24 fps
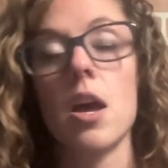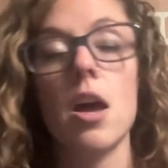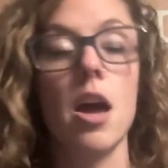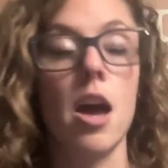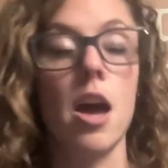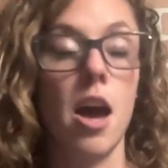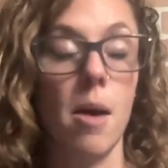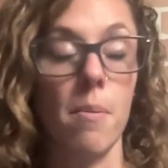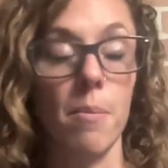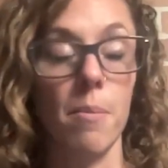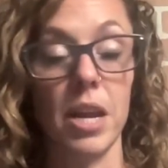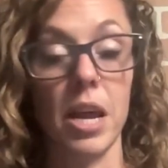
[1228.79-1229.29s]

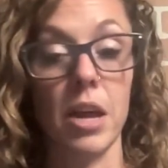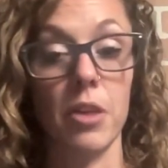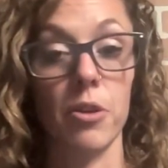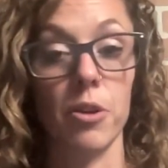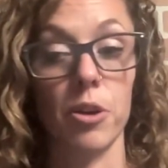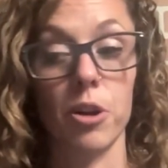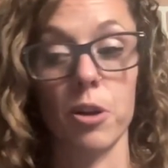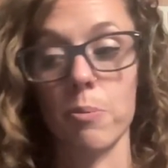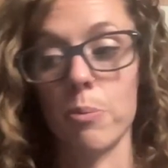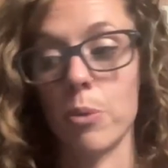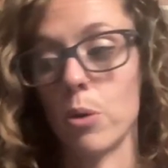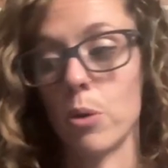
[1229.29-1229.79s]
and other
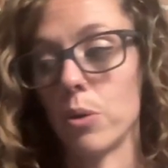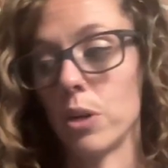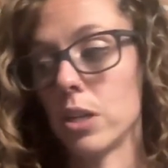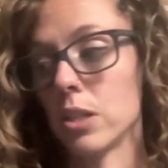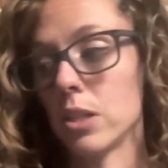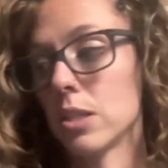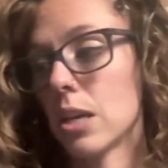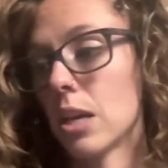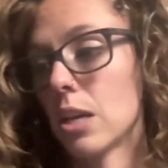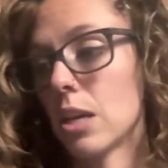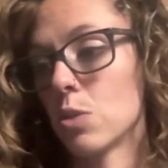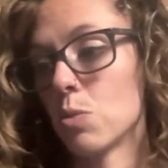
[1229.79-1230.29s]
components
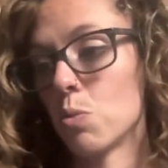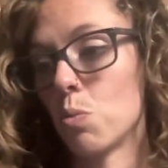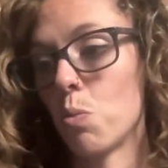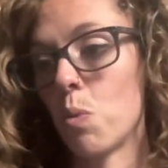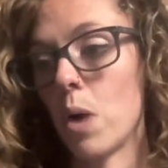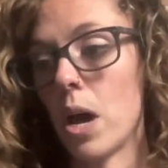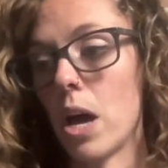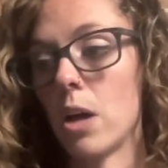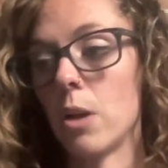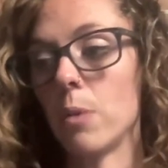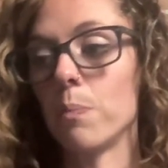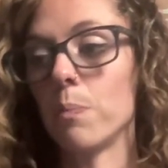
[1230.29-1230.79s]
as
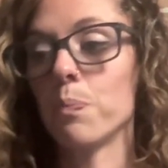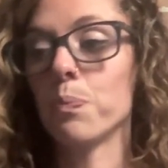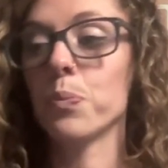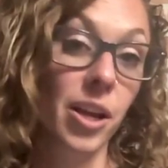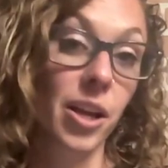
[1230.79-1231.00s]
well.